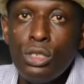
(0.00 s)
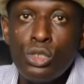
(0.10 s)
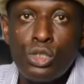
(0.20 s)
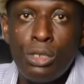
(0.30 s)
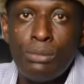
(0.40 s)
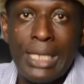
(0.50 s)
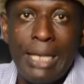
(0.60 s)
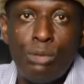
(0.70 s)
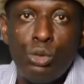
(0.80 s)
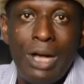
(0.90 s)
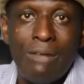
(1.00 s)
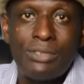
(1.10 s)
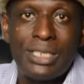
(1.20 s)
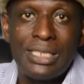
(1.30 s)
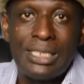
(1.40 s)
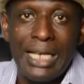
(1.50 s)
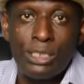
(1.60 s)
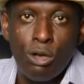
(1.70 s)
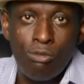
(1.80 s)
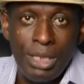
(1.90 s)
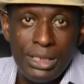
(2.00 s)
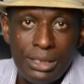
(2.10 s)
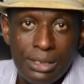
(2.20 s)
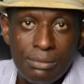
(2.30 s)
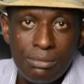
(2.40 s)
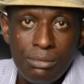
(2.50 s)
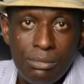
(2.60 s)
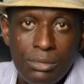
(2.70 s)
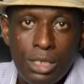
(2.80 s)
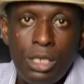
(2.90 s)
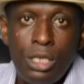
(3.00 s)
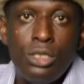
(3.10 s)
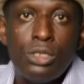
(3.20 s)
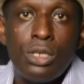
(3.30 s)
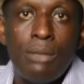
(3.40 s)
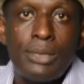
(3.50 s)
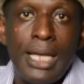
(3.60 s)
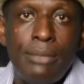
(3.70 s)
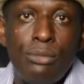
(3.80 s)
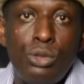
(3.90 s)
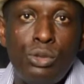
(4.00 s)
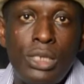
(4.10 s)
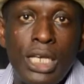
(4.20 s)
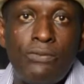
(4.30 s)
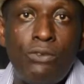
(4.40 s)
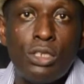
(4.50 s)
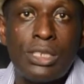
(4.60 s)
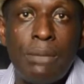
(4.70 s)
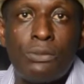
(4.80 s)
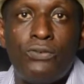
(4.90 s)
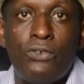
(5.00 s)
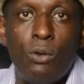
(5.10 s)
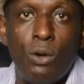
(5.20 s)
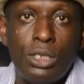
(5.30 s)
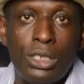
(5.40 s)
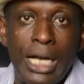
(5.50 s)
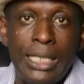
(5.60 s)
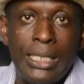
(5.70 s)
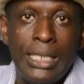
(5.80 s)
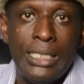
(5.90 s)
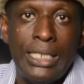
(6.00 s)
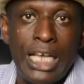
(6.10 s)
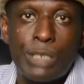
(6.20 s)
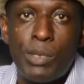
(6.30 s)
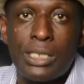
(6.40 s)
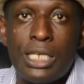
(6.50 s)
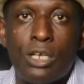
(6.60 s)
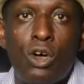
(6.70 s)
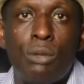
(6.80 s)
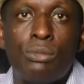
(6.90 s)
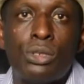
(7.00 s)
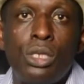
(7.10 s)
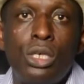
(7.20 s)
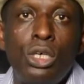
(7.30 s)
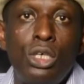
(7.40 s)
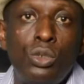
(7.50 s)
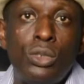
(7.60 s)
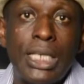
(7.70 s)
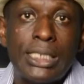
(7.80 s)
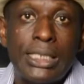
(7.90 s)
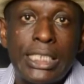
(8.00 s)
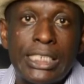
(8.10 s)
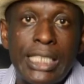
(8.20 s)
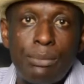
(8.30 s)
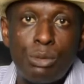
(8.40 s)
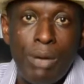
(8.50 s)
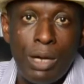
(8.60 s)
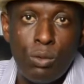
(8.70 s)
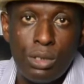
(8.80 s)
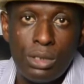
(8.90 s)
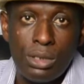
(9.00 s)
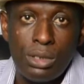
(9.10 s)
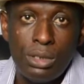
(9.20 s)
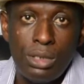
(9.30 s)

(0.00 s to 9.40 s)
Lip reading: Sometimes you have sit-tight government. Sometimes you take 4 steps forward and then the next person comes, you take 6 steps backwards.